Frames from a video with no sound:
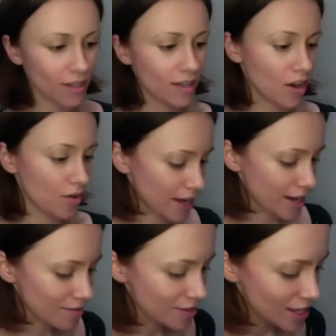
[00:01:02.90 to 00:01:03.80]
Okay,
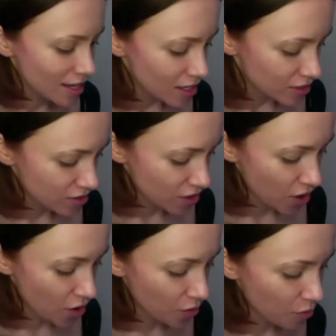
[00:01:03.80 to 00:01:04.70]

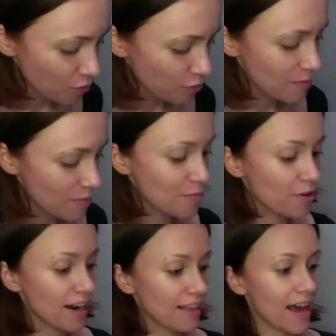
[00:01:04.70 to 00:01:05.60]
so
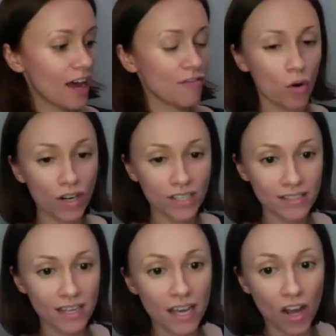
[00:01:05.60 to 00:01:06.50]
remembering that, of course,
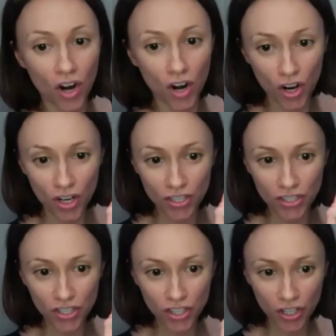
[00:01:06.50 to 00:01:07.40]
her
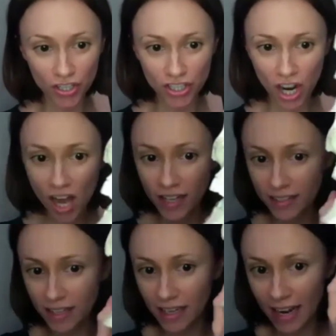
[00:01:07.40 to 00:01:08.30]
jaw is
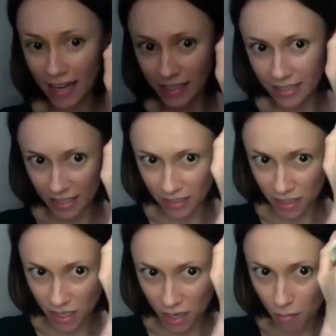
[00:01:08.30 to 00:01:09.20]
connected
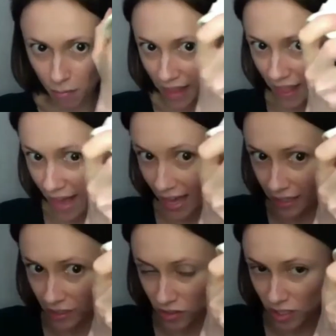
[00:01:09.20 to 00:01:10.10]
by that
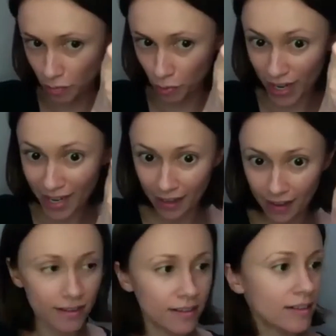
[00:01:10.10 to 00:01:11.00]
spring.
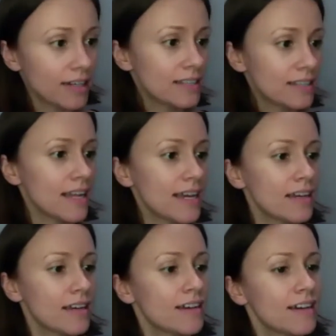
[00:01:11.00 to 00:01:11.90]
It's like
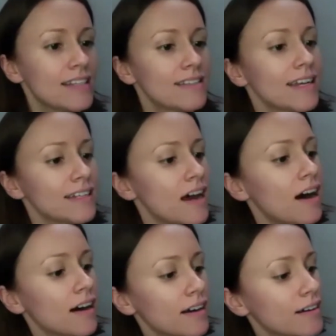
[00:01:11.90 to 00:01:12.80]
a
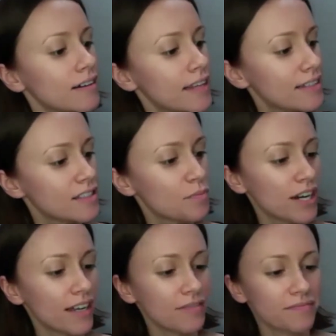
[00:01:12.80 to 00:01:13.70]
tongue, that
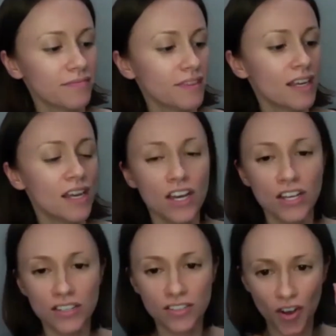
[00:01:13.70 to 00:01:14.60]
spring.
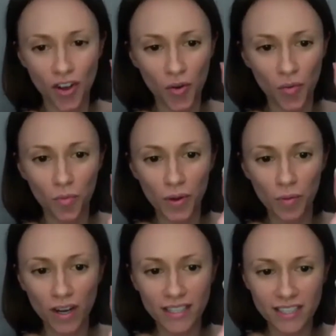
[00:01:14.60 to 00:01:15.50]
So we
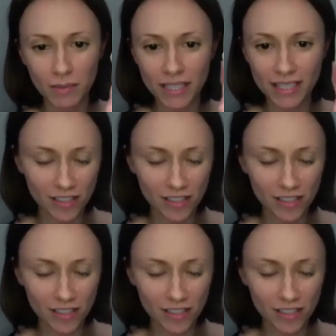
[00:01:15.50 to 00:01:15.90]
want it to be nice and